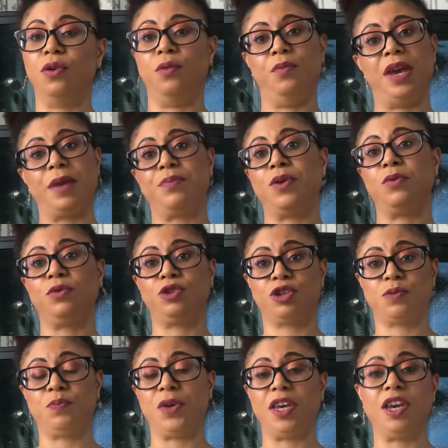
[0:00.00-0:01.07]
maybe it will
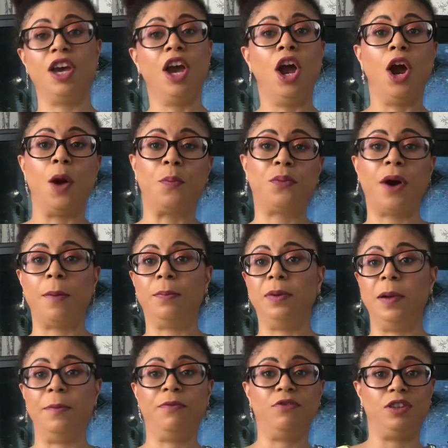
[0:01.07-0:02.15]
just be a
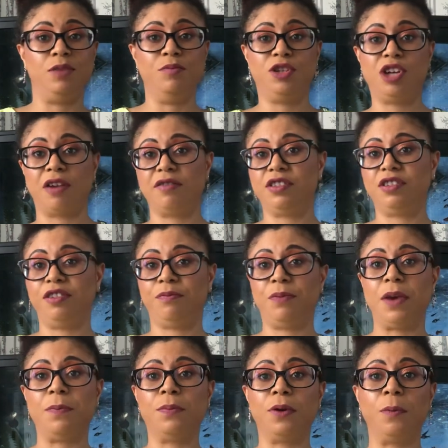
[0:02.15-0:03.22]
problem for the majority of
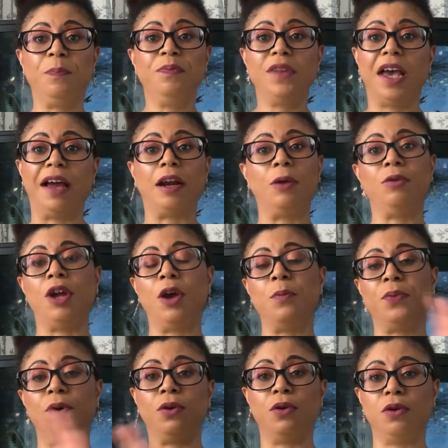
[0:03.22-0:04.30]
people. I don't know,
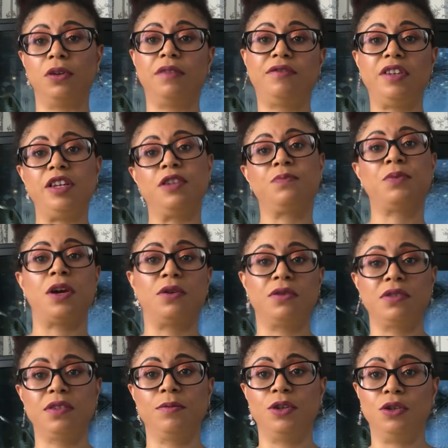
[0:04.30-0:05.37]
but all of these
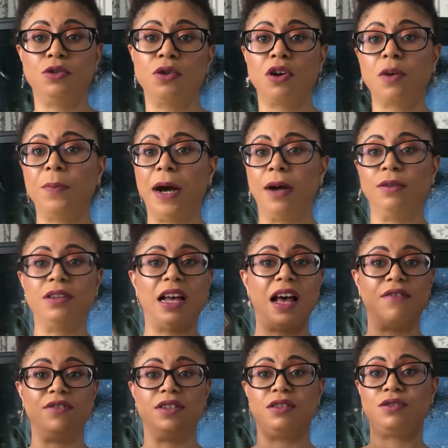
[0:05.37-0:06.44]
products I'm going to talk about
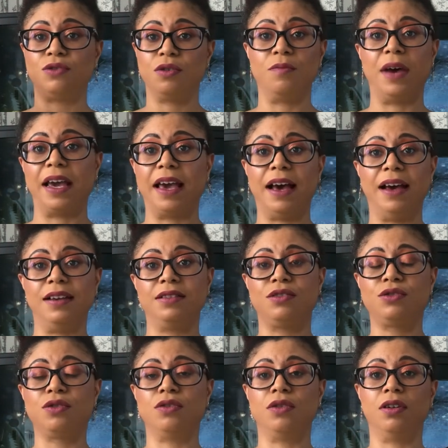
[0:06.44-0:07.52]
haven't stung my eyes
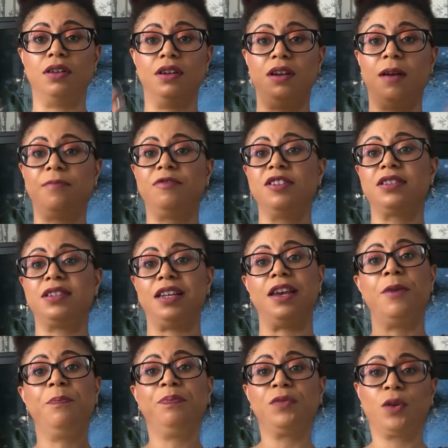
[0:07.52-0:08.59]
at all. And obviously,
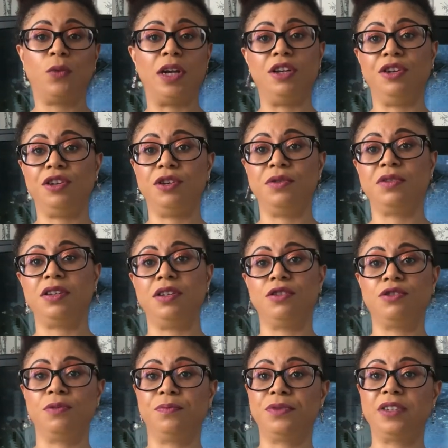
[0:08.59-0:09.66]
when you're using
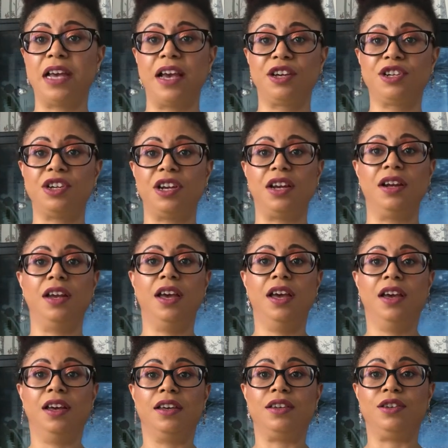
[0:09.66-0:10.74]
sun protection,
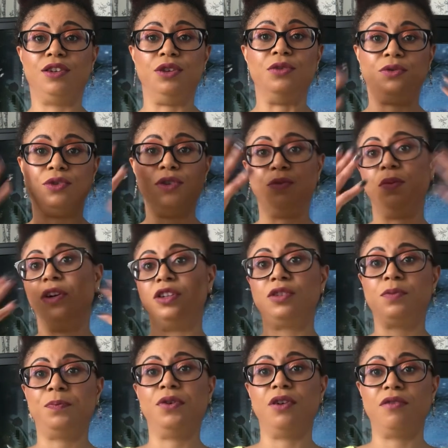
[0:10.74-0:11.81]
you do want to
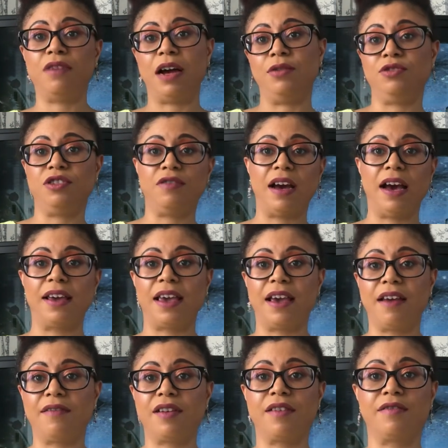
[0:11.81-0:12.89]
put around your eye
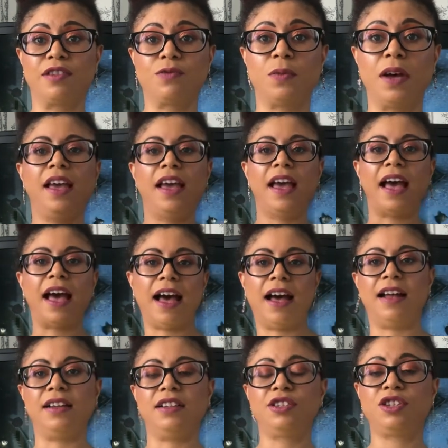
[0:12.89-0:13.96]
area as well.
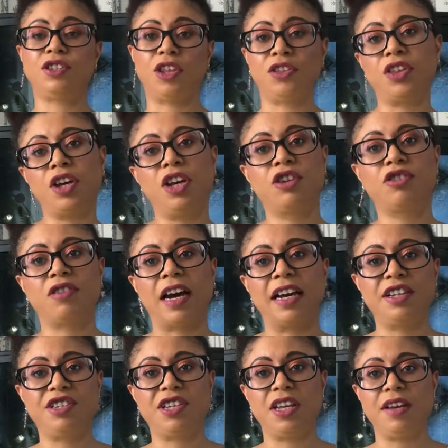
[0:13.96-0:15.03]
And the third
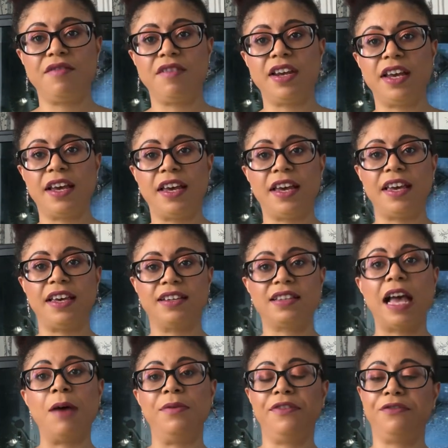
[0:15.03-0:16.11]
criteria is
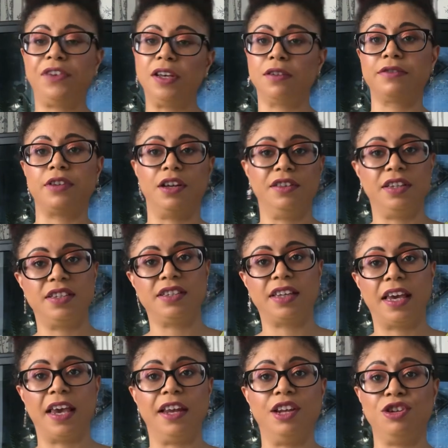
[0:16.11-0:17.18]
how it feels on the
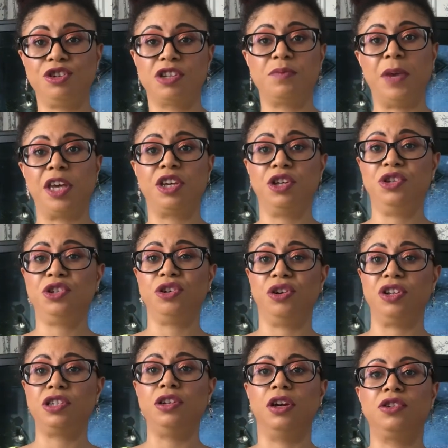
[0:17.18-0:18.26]
skin and just making sure
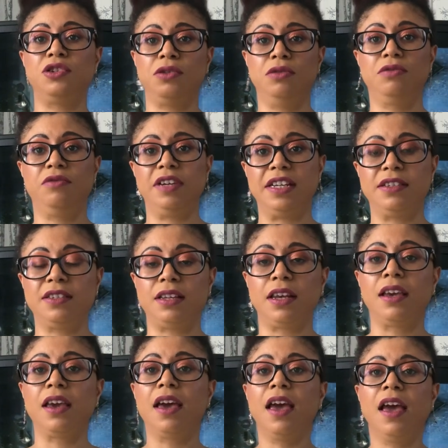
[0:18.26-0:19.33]
it's not too greasy.
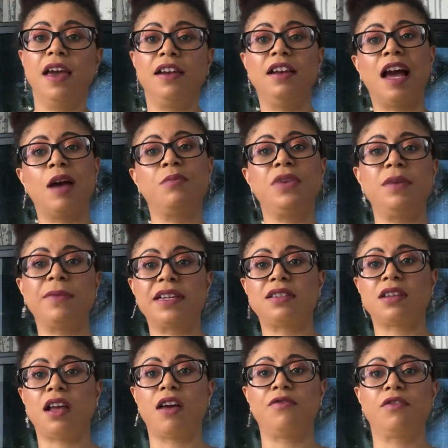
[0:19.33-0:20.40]
Now, me
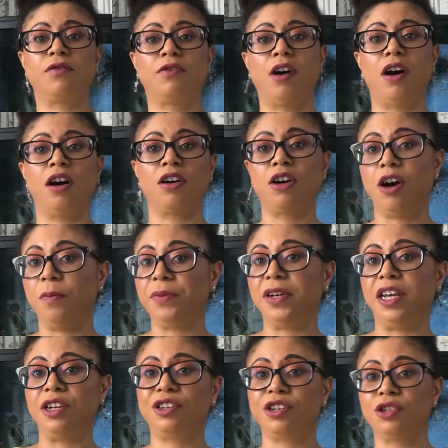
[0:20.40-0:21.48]
myself, I've got
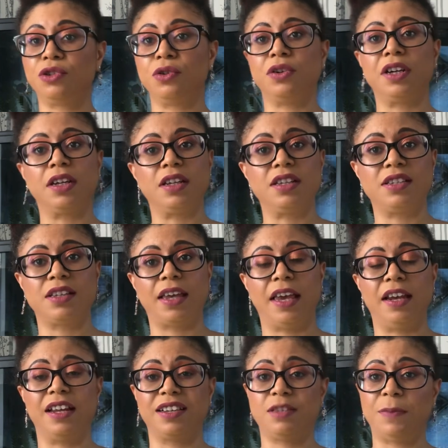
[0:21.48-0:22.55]
combination to oily skin,
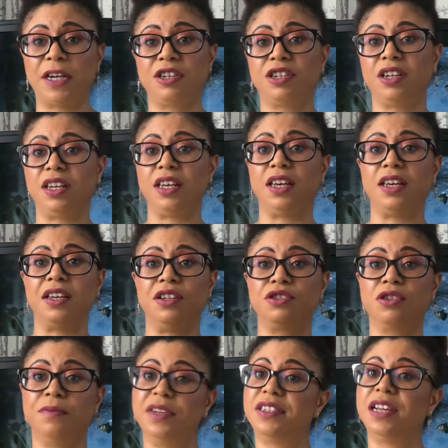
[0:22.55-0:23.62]
especially in
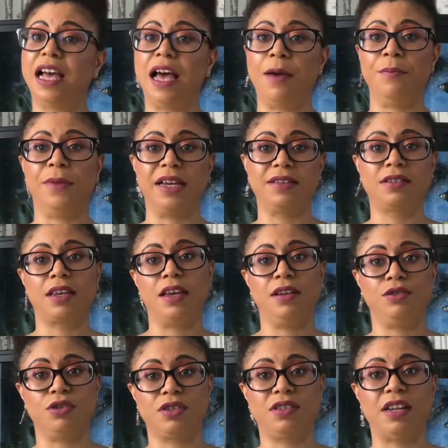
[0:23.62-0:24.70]
summertime. My skin
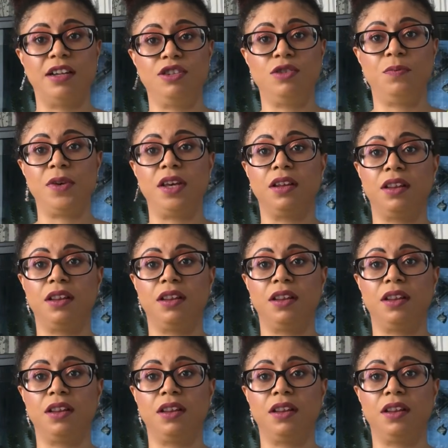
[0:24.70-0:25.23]
does tend to be